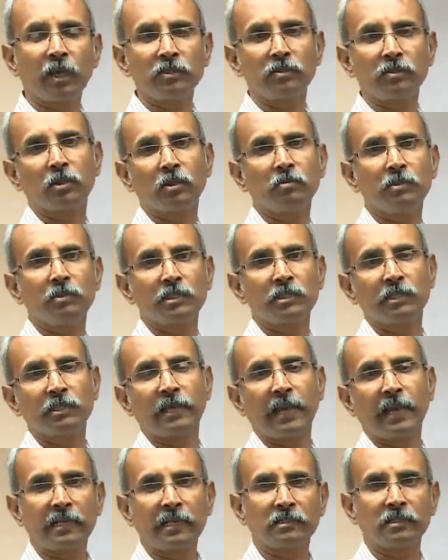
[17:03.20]
the
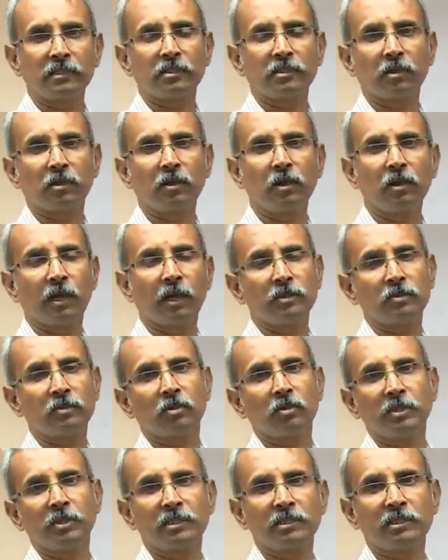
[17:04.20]
isometric axis are called
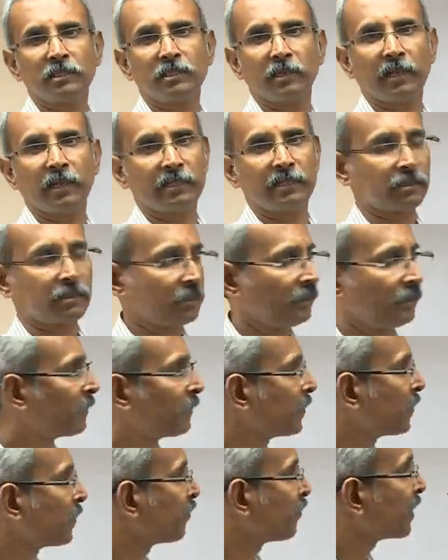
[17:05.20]
isometric lines.
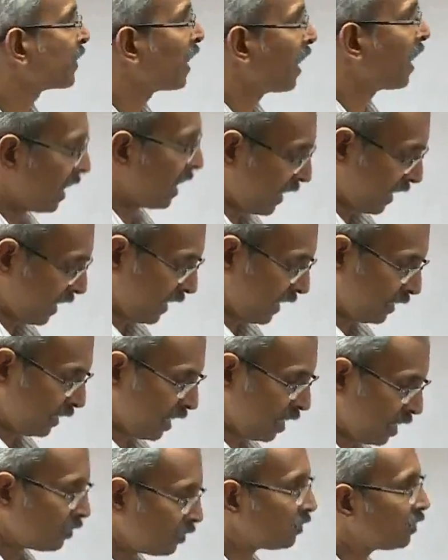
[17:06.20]

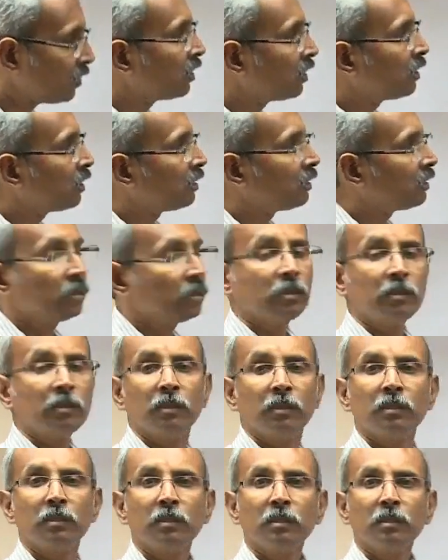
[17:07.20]
And now
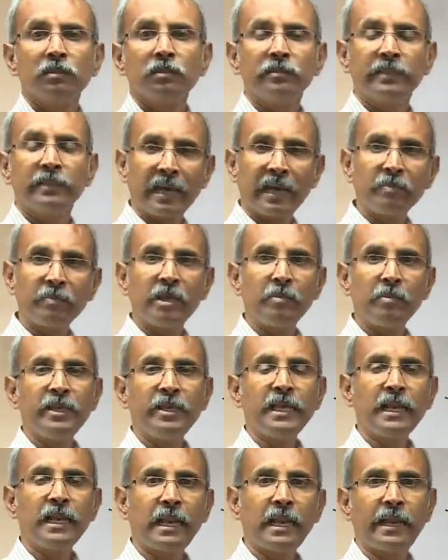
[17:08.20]
there may
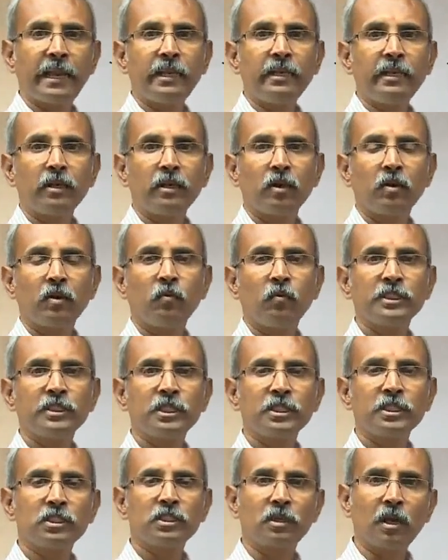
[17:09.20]
be a line
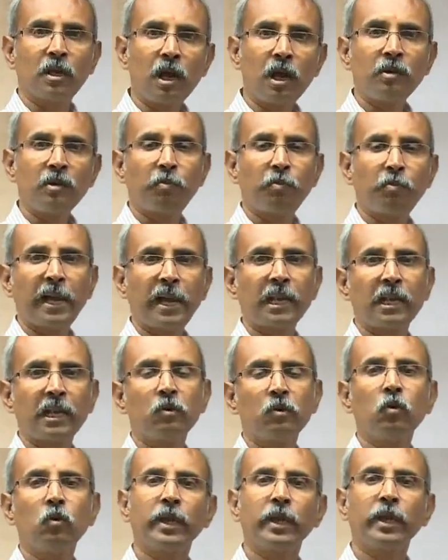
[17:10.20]
which is not
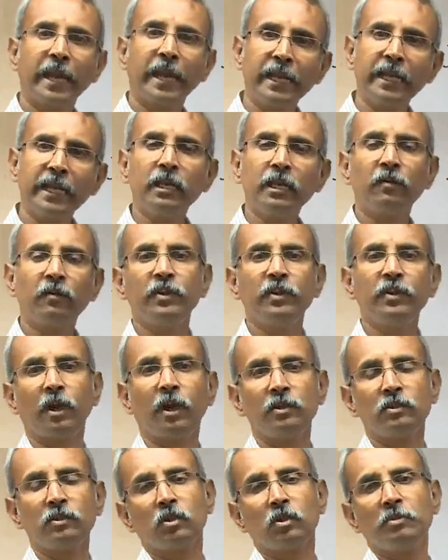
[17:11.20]
parallel to any of the
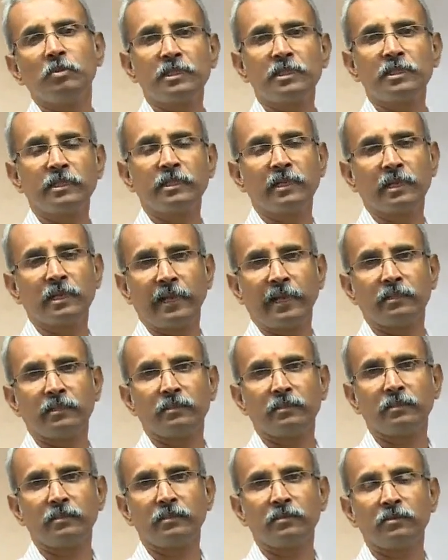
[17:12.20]
isometric line.
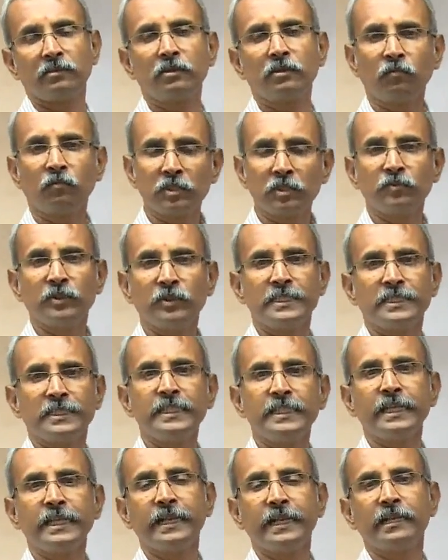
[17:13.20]
So of course we will
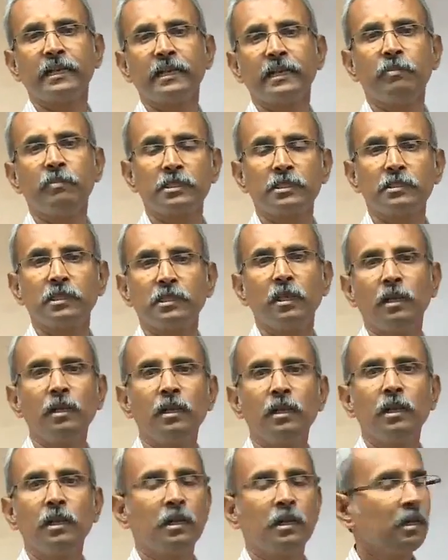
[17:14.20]
see that later, but still,
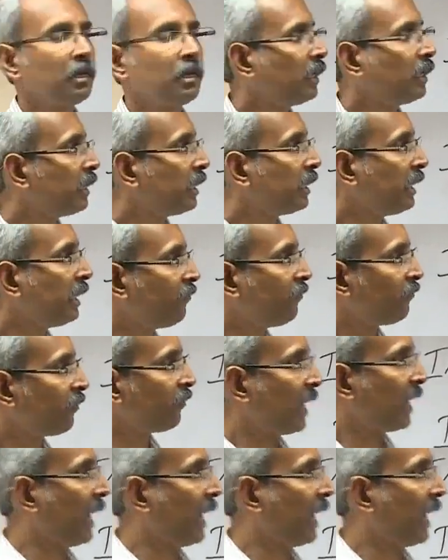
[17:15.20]
if